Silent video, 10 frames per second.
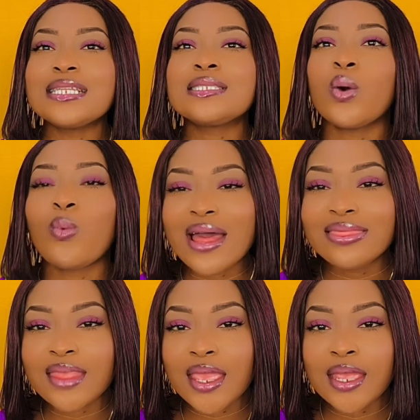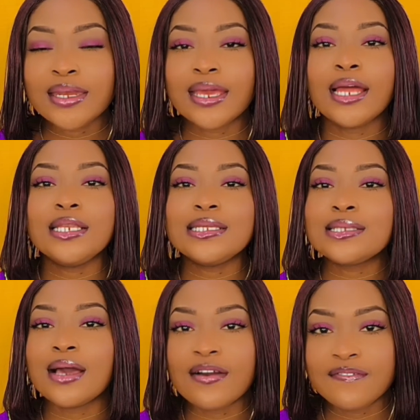the one thing they can use
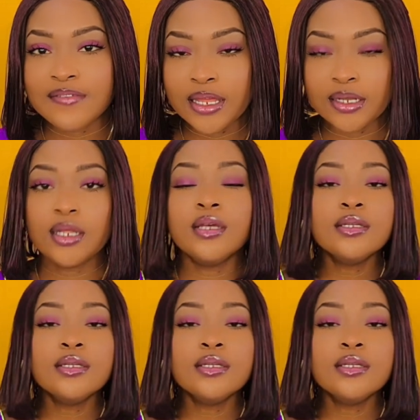to have fun.